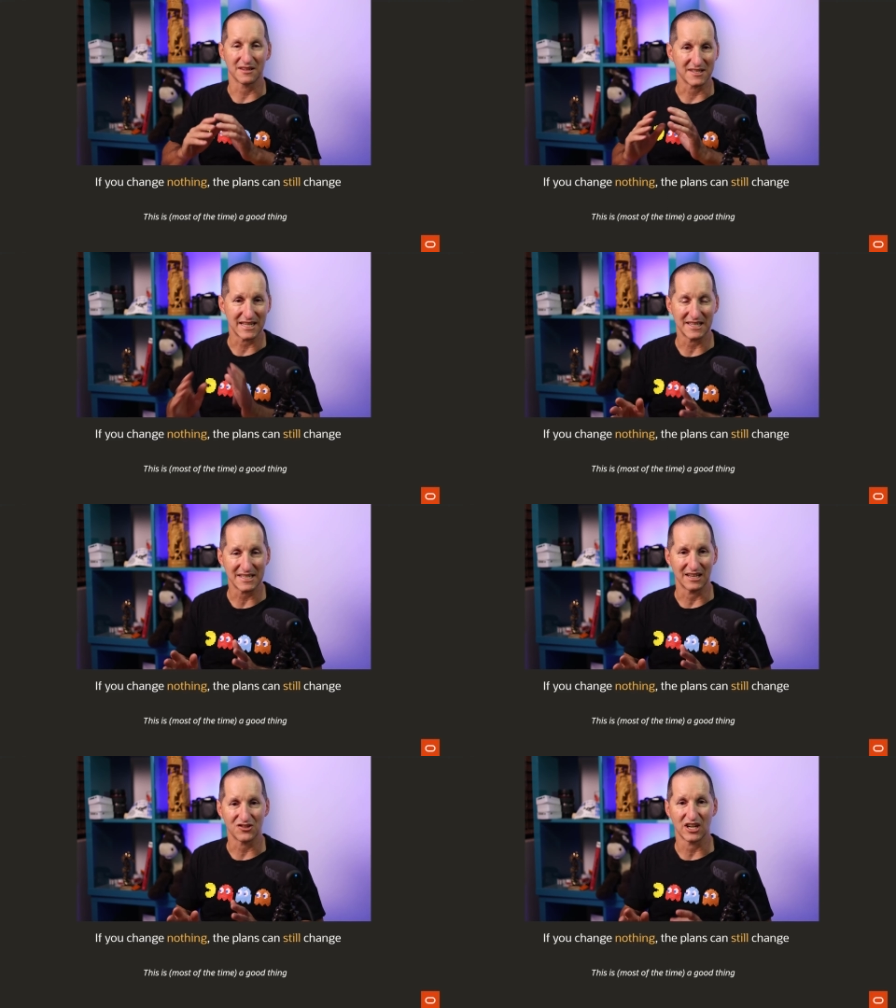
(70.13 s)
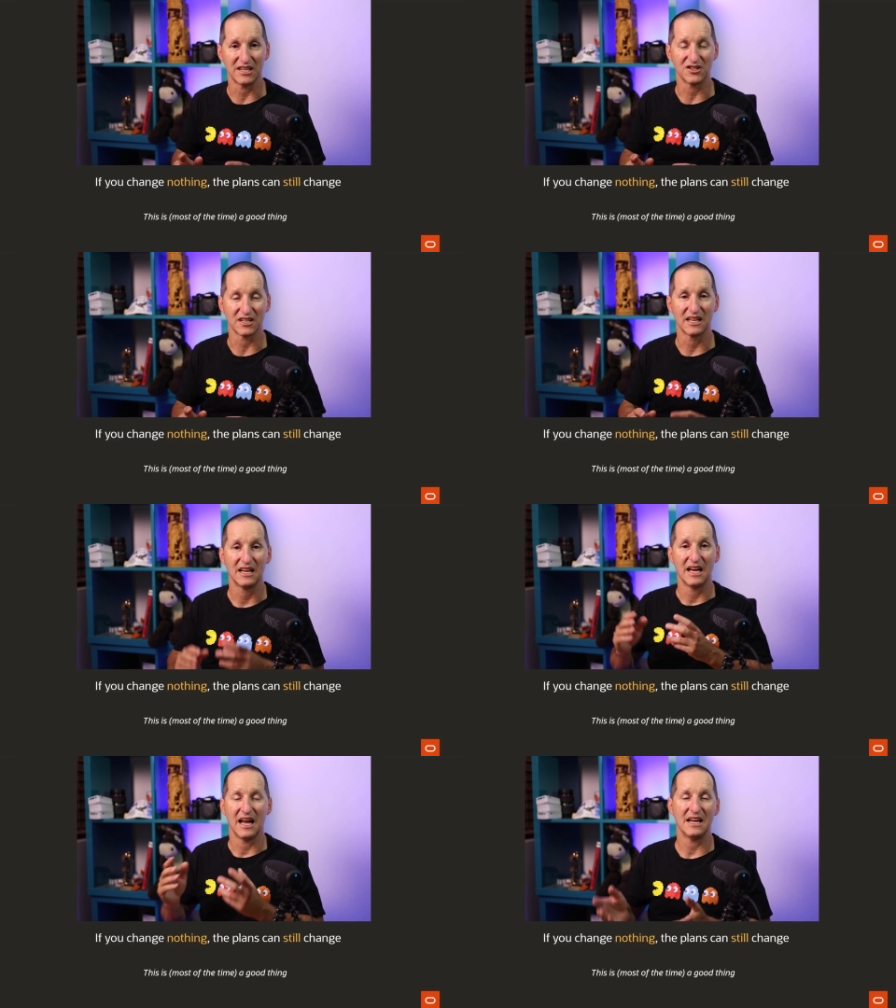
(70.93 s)
The stats aren't changing,
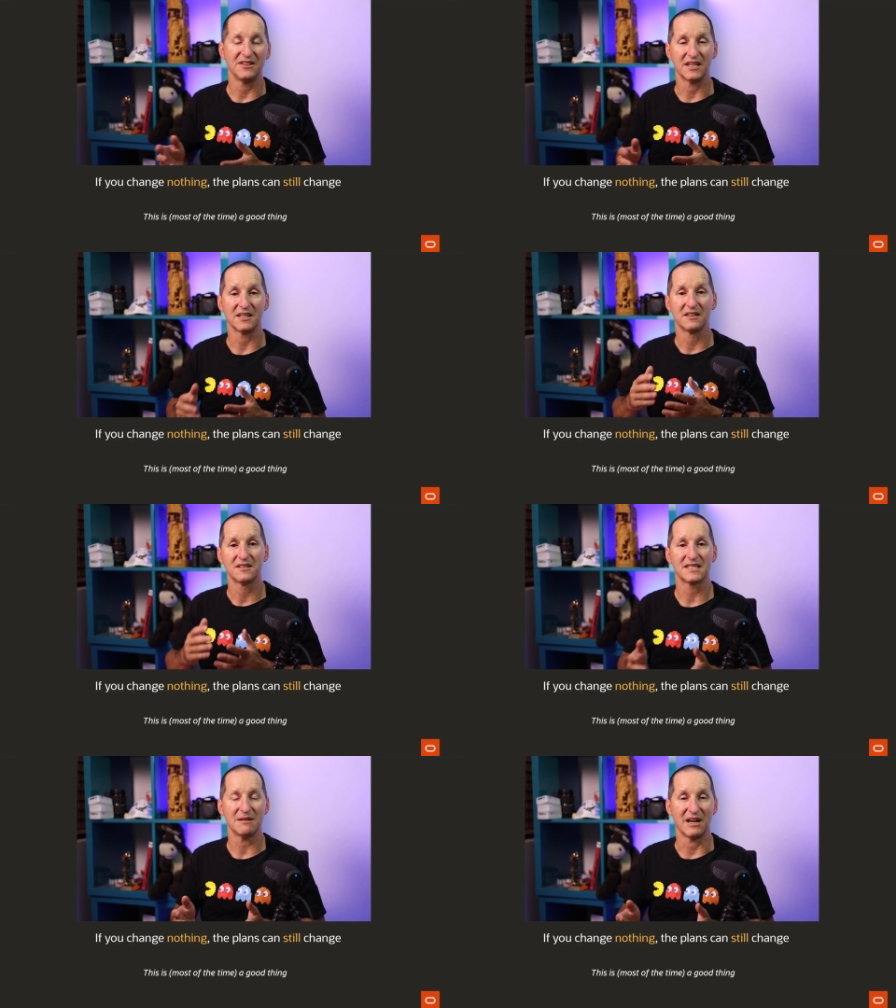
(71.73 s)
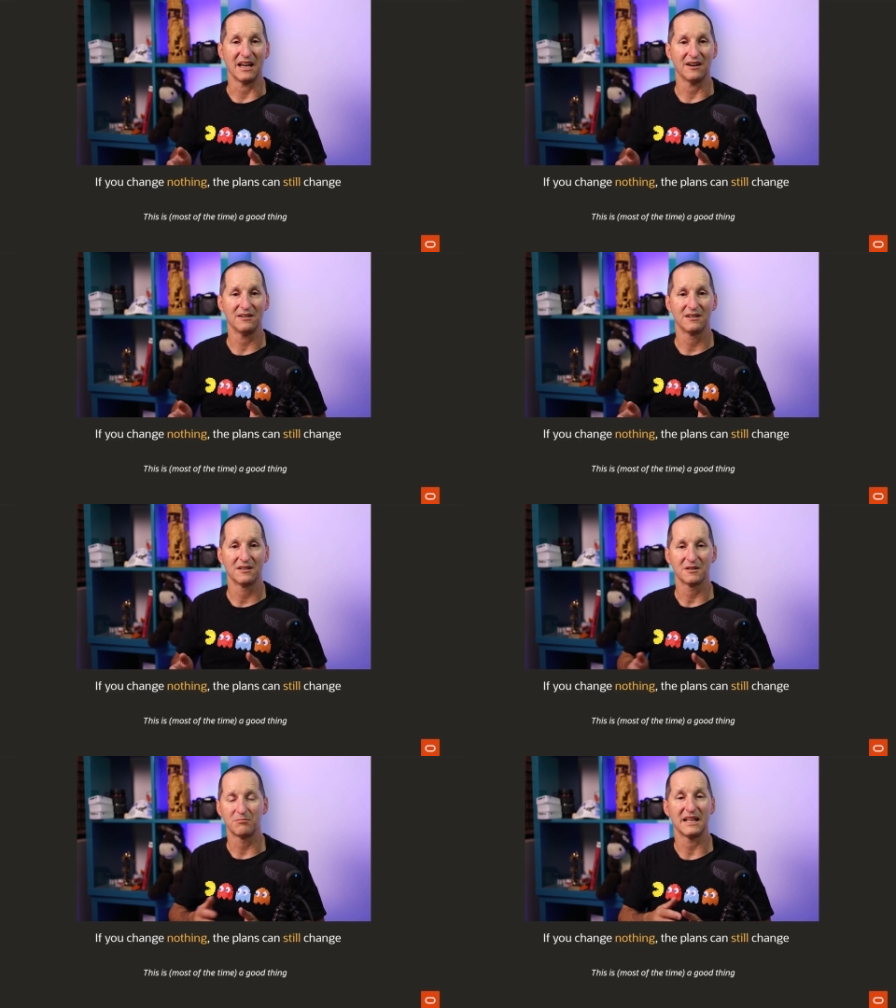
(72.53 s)
and yet somehow
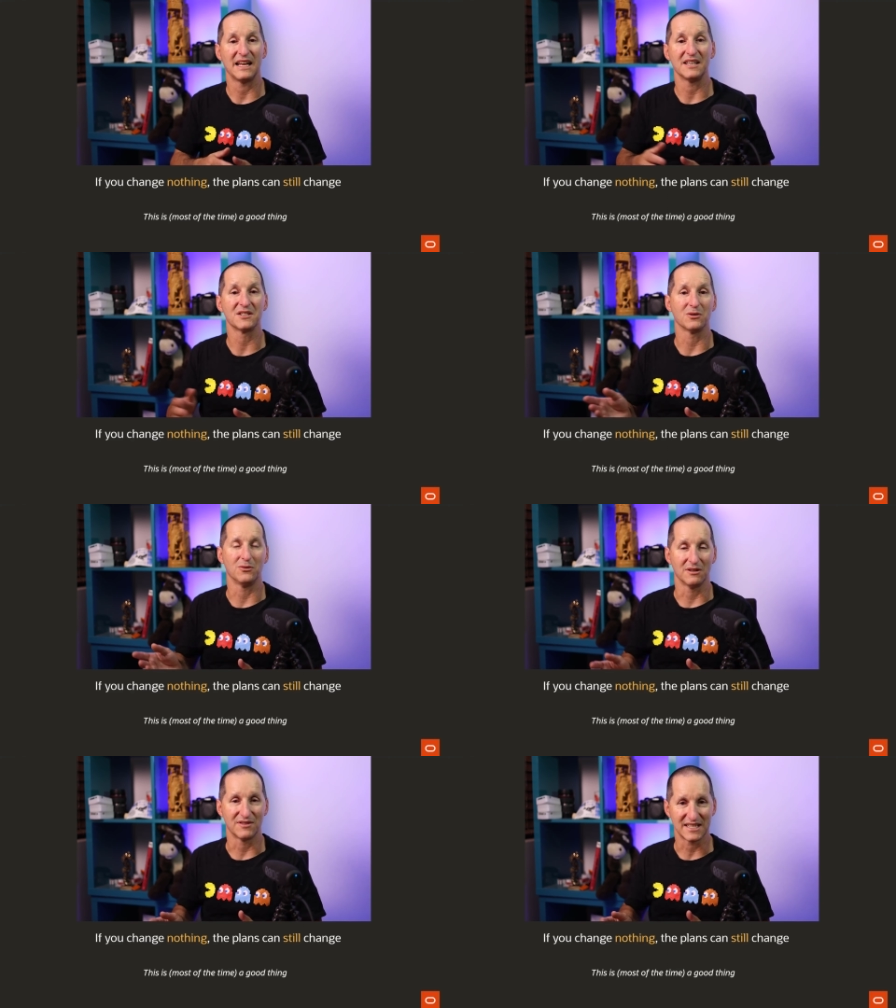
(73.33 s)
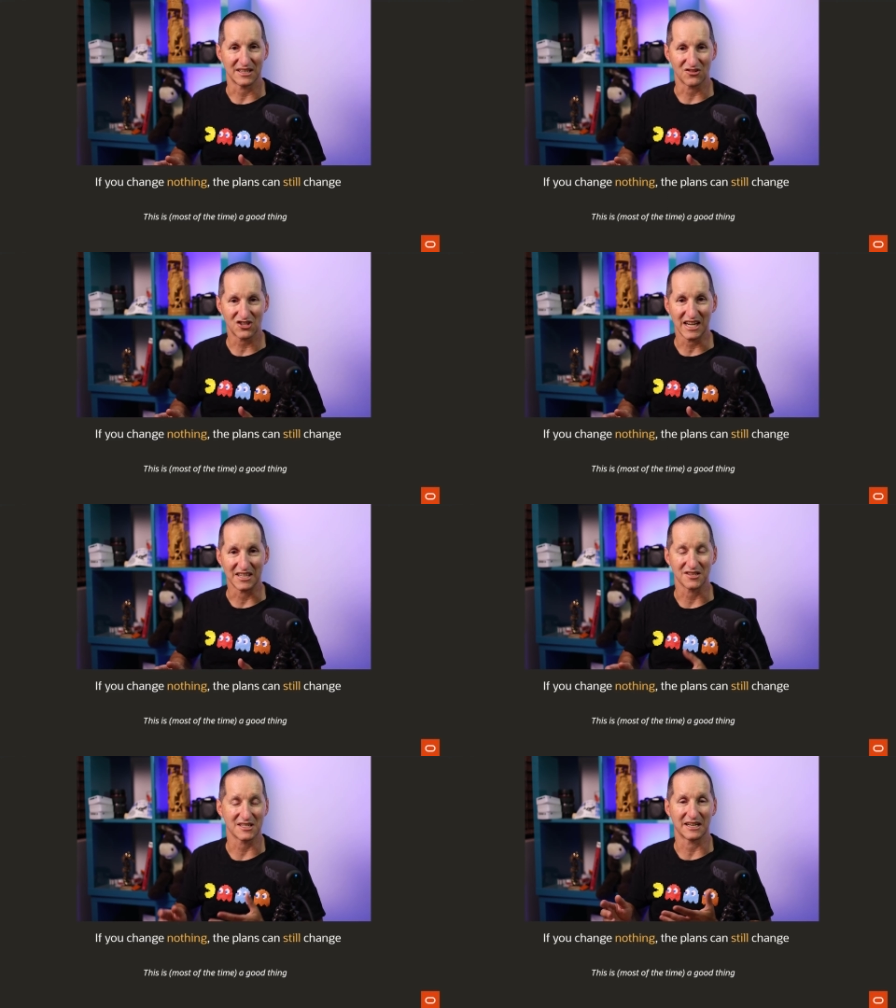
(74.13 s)
the plans all of a sudden
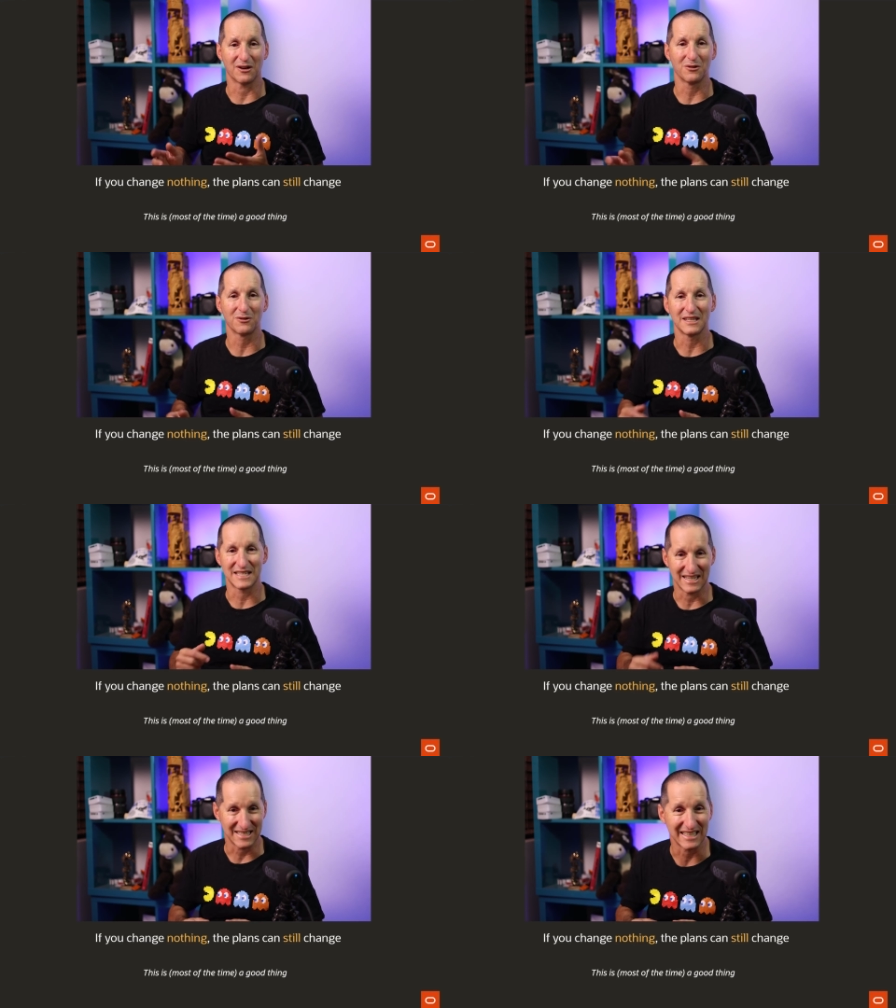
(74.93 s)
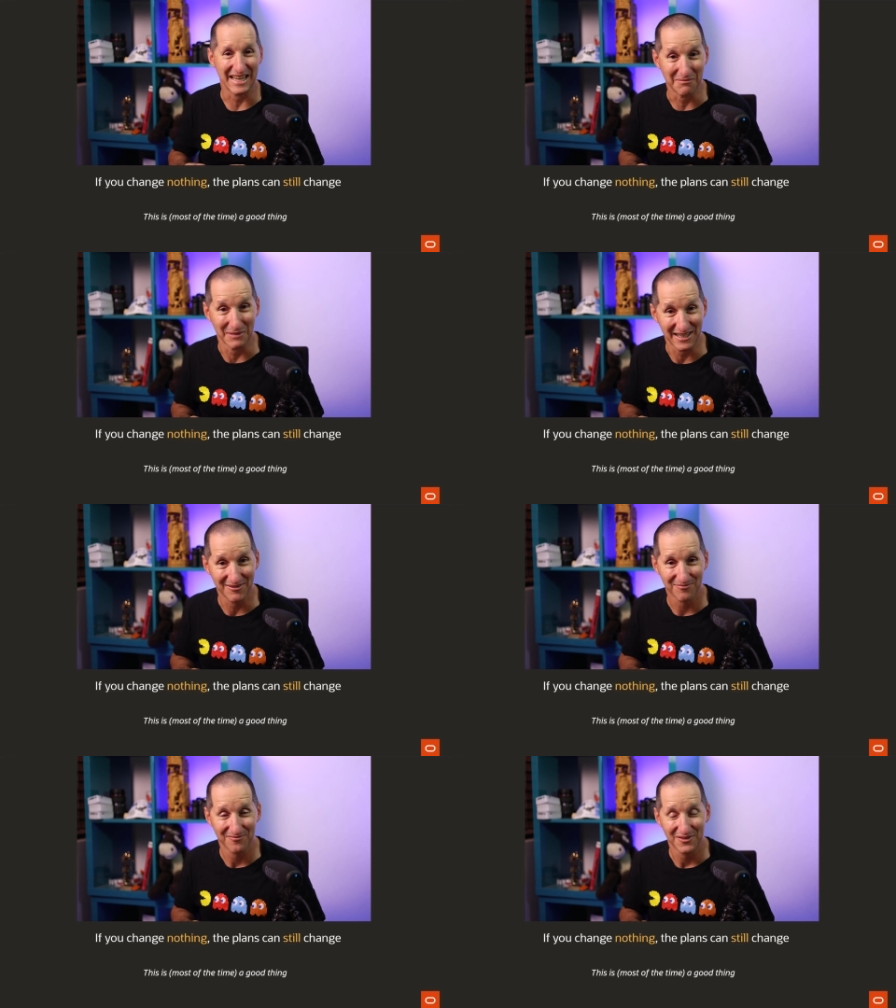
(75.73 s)
change. It's like Oracle is out to get me,
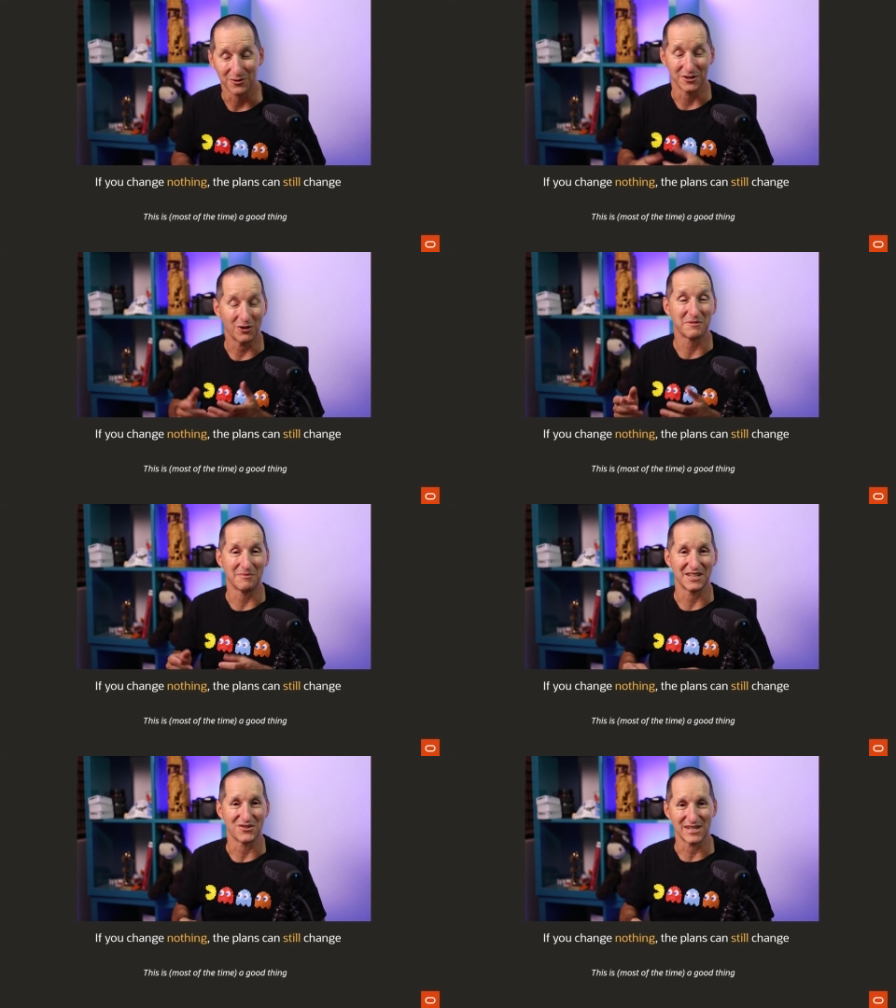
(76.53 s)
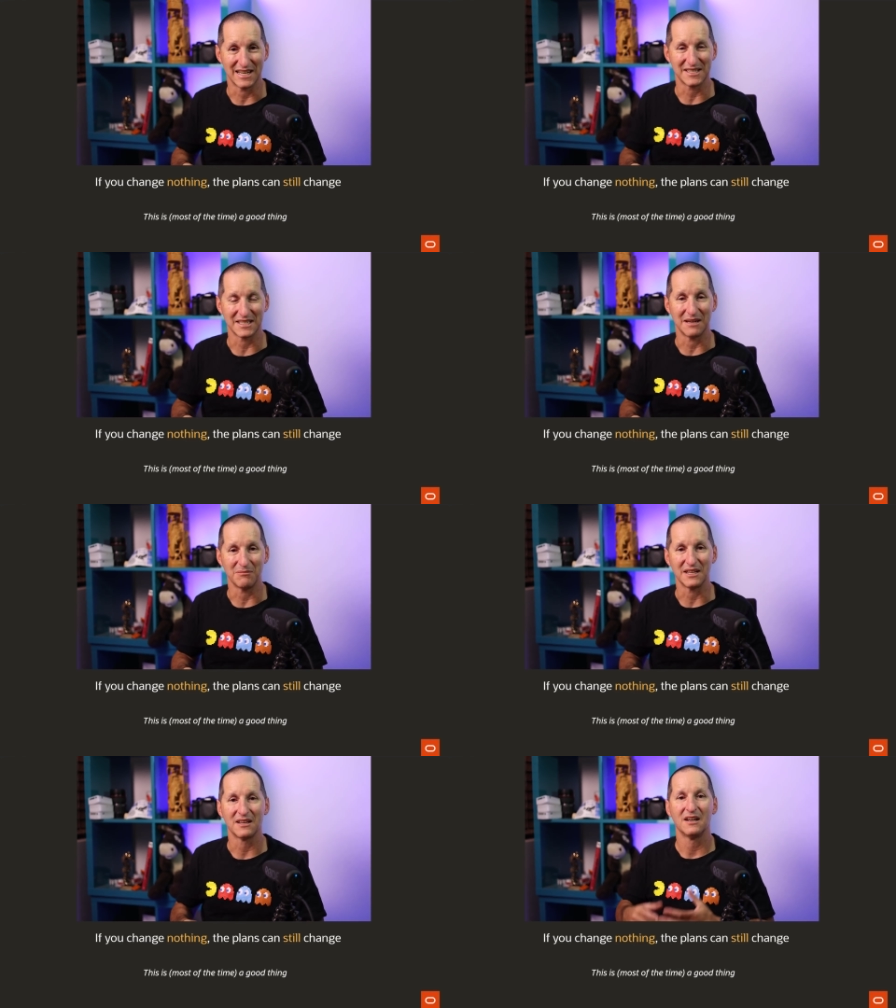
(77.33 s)
or the optimizer is out to get me.